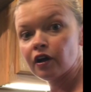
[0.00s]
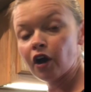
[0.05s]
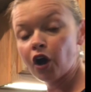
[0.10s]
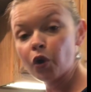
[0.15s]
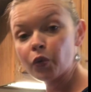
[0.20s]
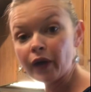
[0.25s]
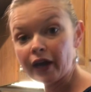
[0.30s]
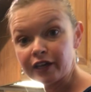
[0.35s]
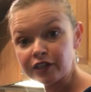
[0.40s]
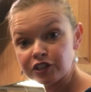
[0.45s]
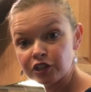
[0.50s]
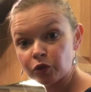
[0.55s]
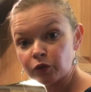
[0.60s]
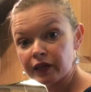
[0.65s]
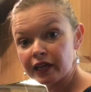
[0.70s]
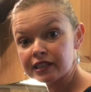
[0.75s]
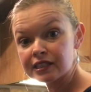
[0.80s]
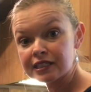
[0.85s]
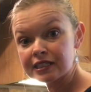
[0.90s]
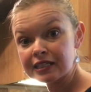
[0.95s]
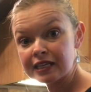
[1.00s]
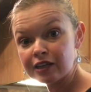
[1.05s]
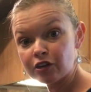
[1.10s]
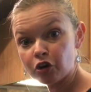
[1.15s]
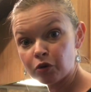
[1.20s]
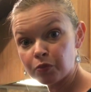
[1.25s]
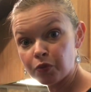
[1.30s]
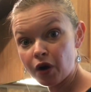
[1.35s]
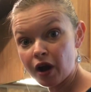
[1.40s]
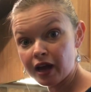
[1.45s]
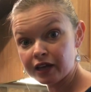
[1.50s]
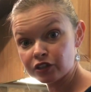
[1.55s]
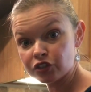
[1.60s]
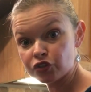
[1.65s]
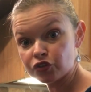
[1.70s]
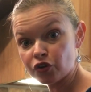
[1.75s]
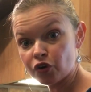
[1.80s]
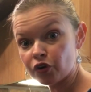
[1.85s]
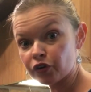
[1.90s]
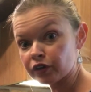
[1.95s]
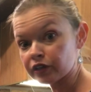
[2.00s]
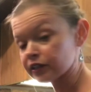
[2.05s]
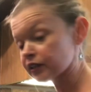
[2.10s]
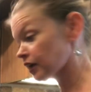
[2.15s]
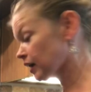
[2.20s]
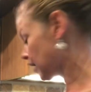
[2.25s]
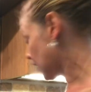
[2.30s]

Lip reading: Okay, so let's get our brine started.